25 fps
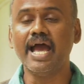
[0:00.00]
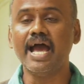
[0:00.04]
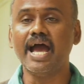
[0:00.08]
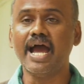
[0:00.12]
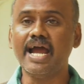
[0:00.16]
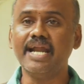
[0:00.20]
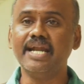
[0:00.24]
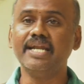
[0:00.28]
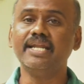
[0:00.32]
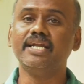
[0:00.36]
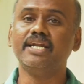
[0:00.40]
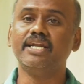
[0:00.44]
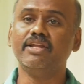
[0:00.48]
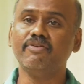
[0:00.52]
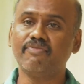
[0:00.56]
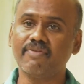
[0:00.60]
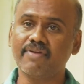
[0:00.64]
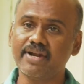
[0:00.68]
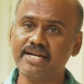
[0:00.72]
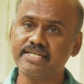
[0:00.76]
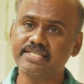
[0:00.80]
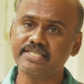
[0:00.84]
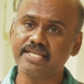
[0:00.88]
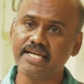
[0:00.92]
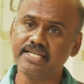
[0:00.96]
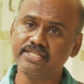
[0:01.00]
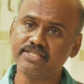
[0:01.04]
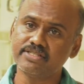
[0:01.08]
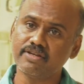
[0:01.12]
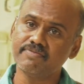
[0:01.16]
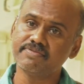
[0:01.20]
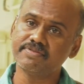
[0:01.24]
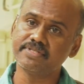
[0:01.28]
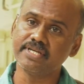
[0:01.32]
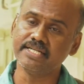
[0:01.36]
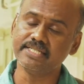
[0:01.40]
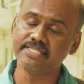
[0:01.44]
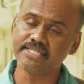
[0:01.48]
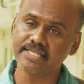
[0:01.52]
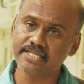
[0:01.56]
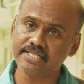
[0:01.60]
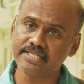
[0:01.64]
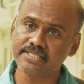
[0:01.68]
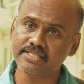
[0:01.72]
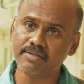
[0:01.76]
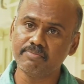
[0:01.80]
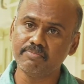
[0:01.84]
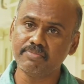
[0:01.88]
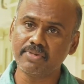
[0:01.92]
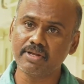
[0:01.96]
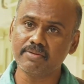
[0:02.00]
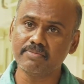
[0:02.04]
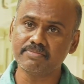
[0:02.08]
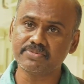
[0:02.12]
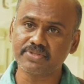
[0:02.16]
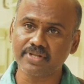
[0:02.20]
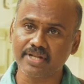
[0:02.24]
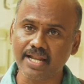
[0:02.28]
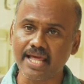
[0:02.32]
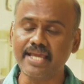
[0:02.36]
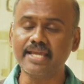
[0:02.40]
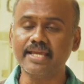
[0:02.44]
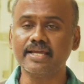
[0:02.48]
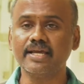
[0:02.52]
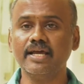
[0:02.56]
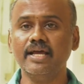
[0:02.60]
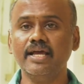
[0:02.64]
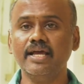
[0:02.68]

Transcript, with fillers: and different signs of sensory symptoms like